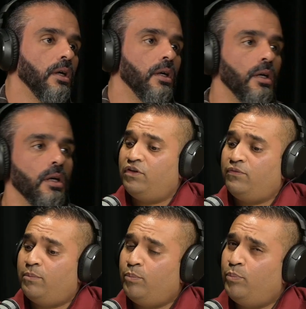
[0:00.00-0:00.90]
Say the
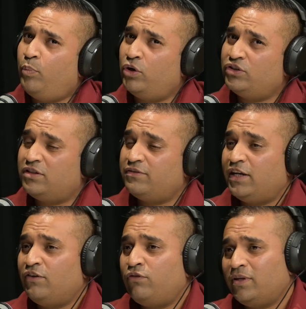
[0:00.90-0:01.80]
positive
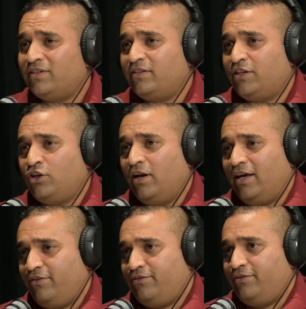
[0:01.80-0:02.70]
influences in your
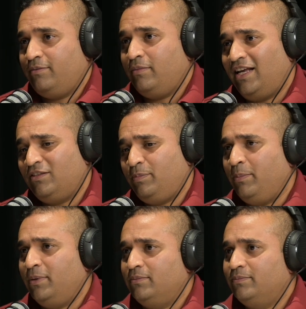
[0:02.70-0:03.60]
life as people.